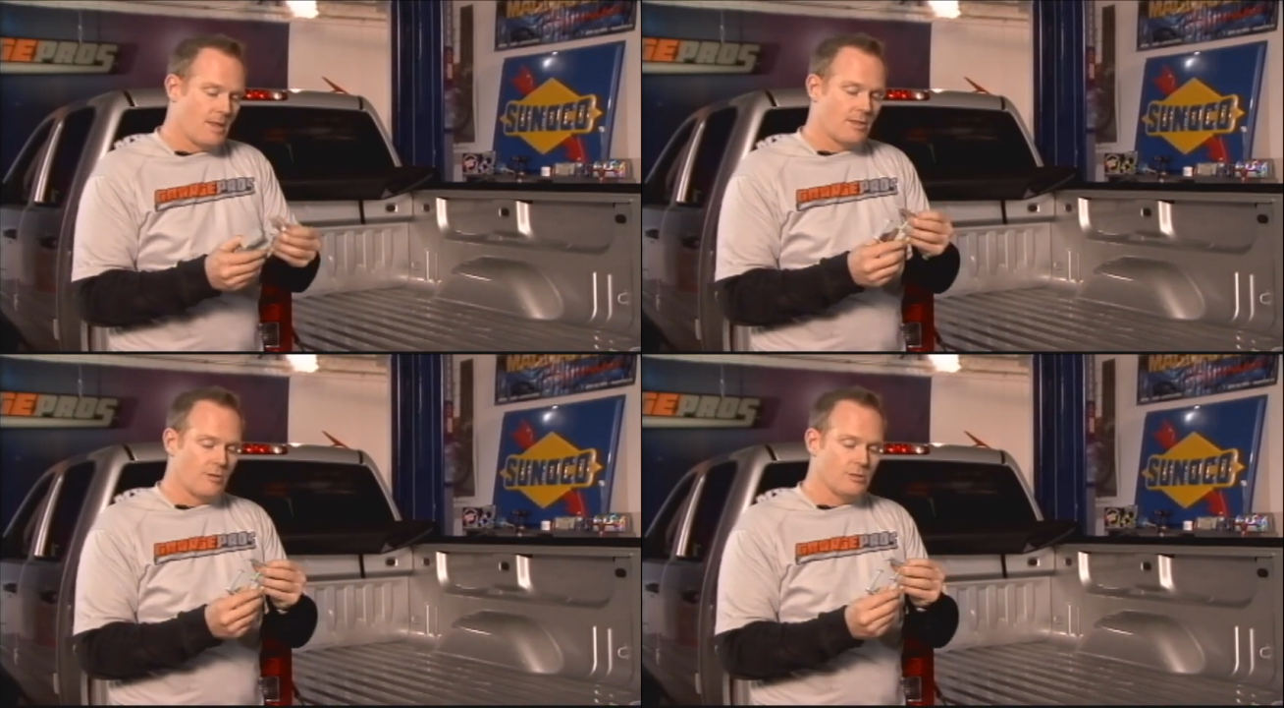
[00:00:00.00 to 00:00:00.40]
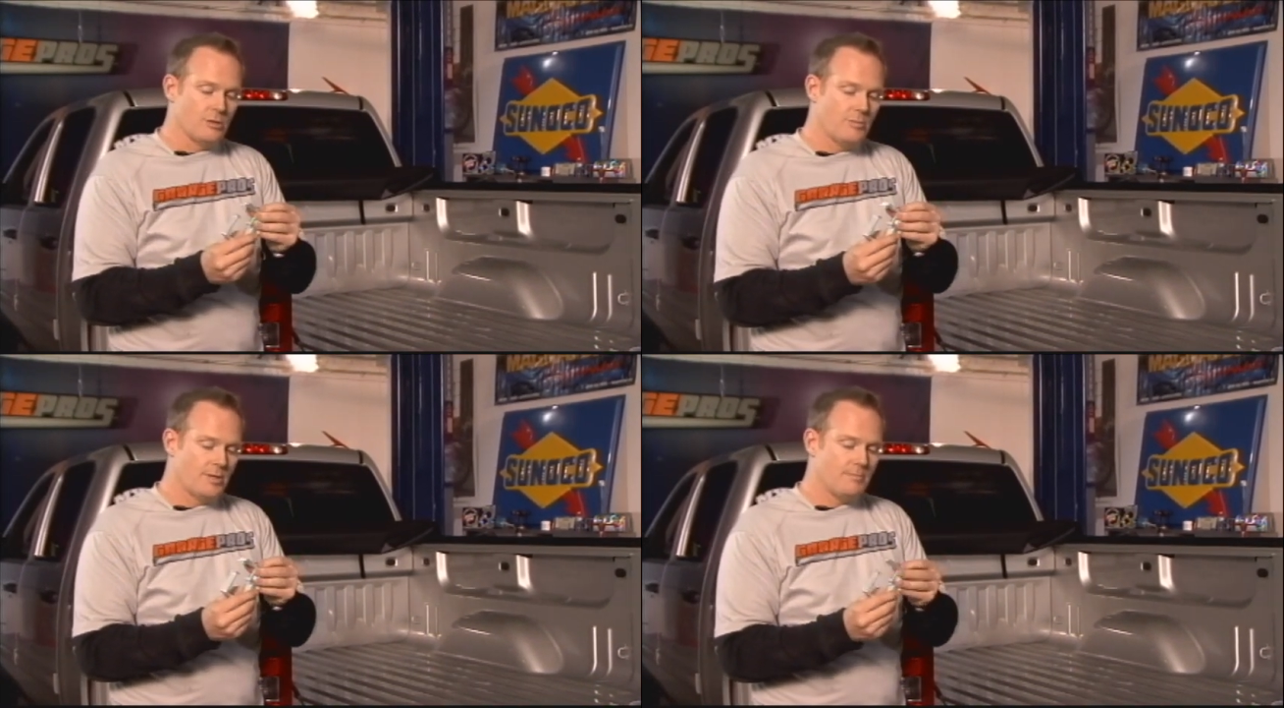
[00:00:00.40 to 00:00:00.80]
They're
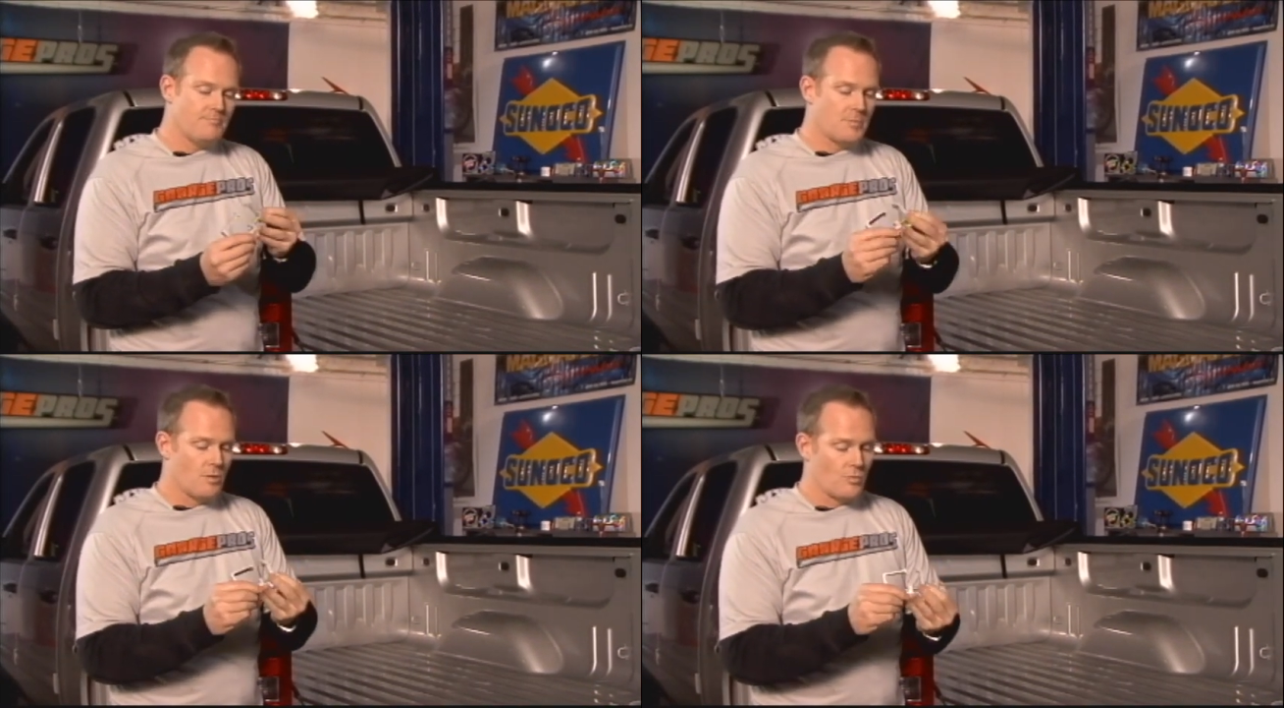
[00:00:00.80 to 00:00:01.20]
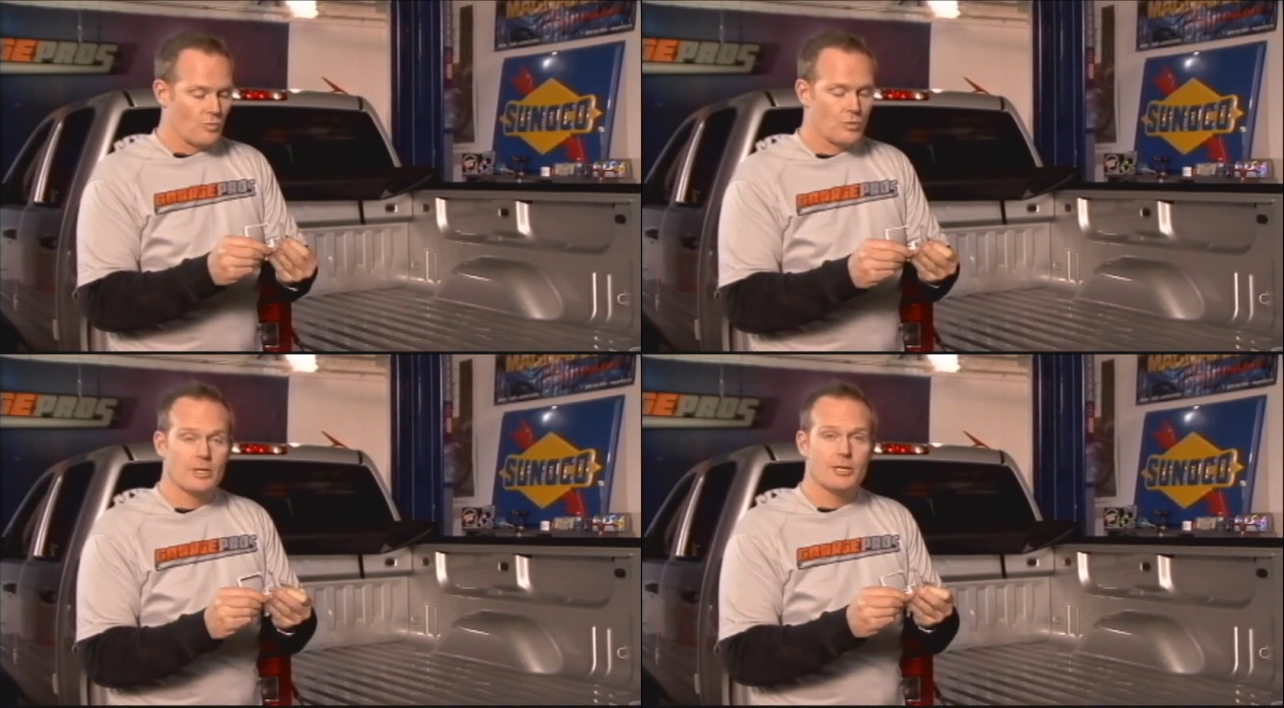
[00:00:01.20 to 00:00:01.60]
aluminum,
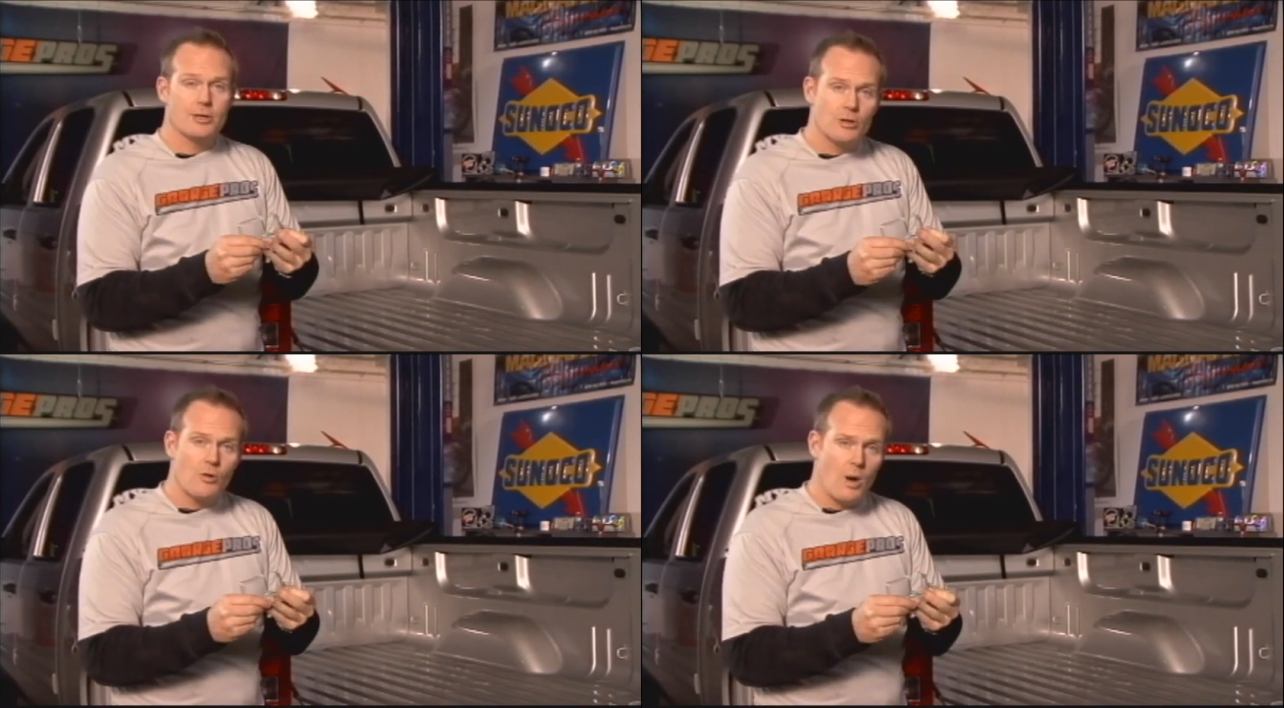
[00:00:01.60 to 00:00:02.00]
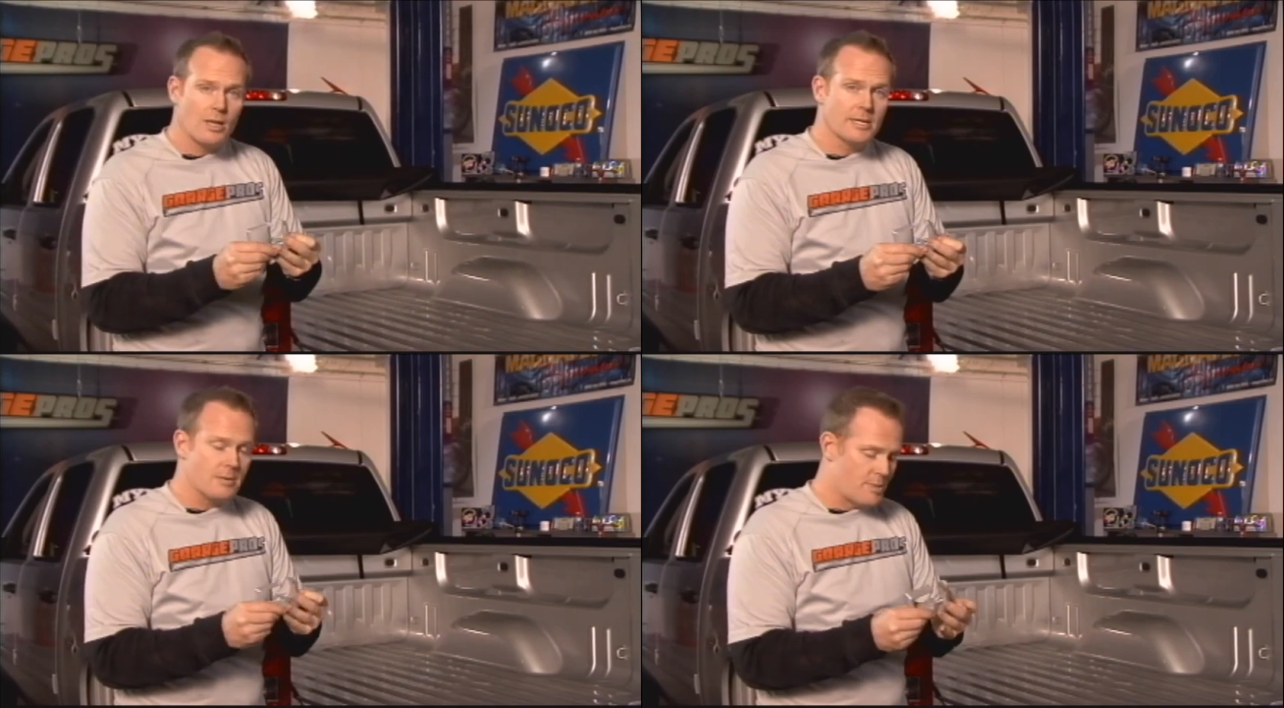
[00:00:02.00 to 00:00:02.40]
really good
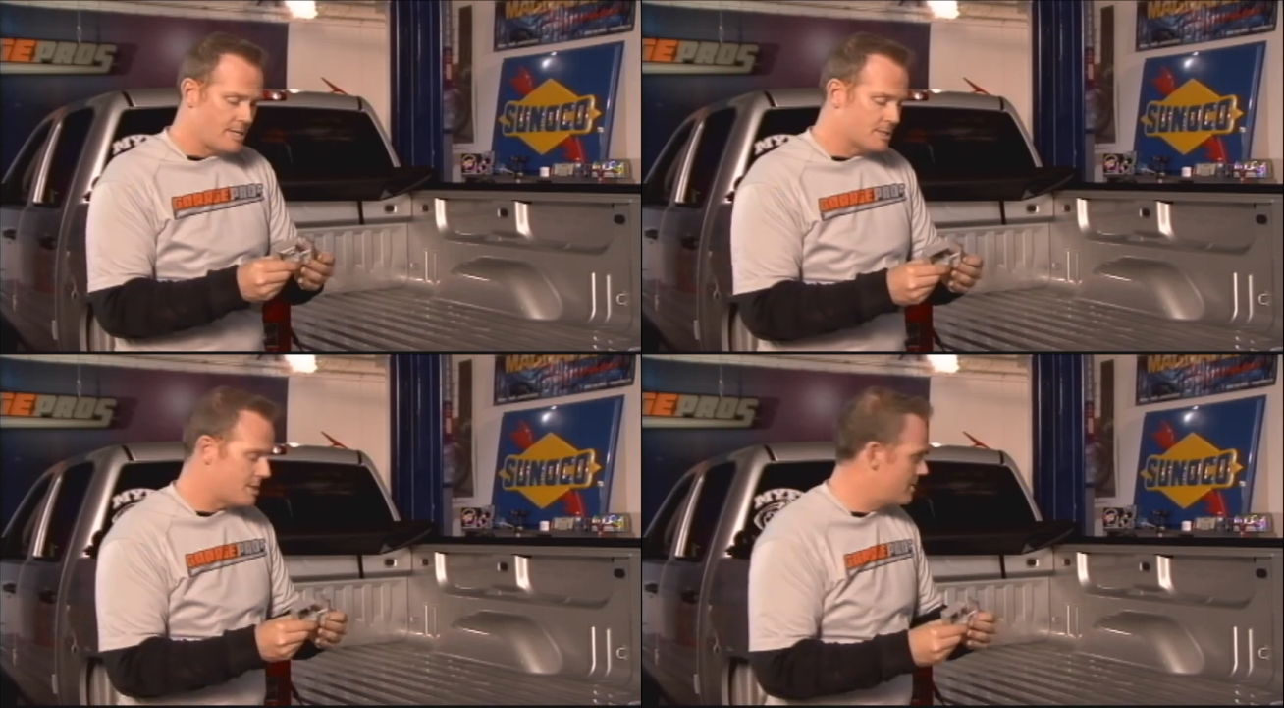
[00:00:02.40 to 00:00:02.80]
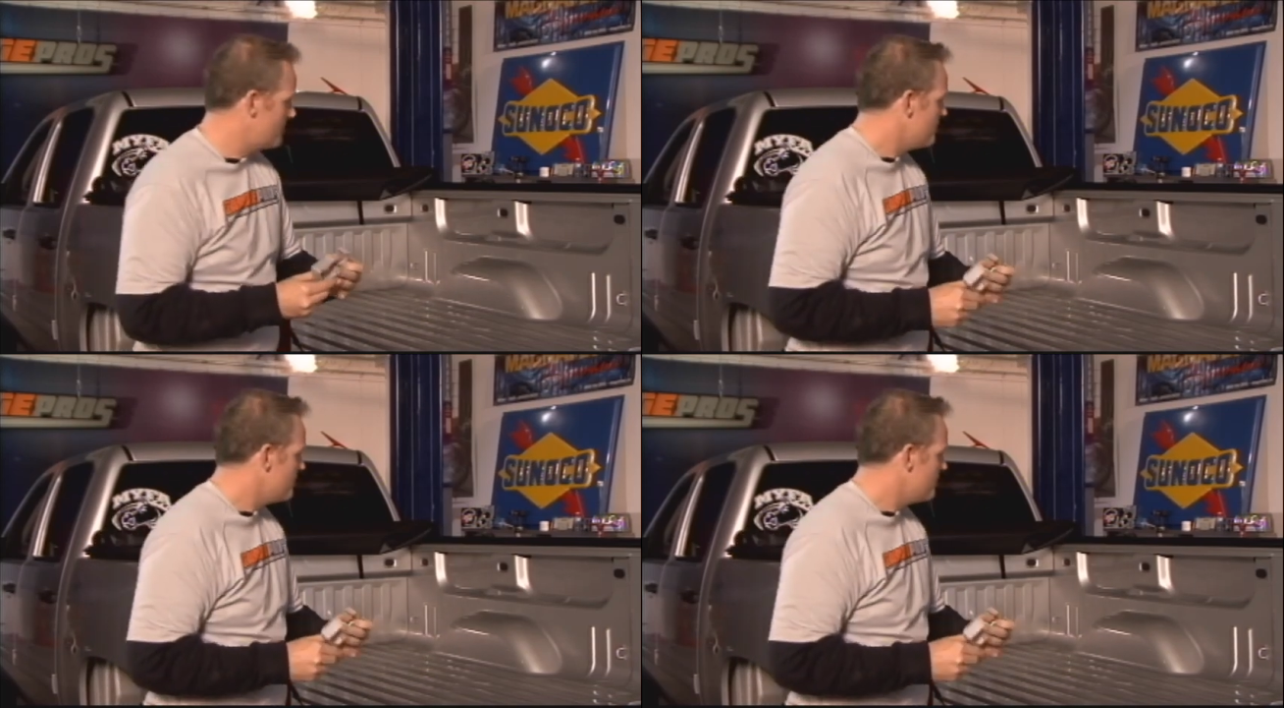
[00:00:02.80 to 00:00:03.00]
quality piece here.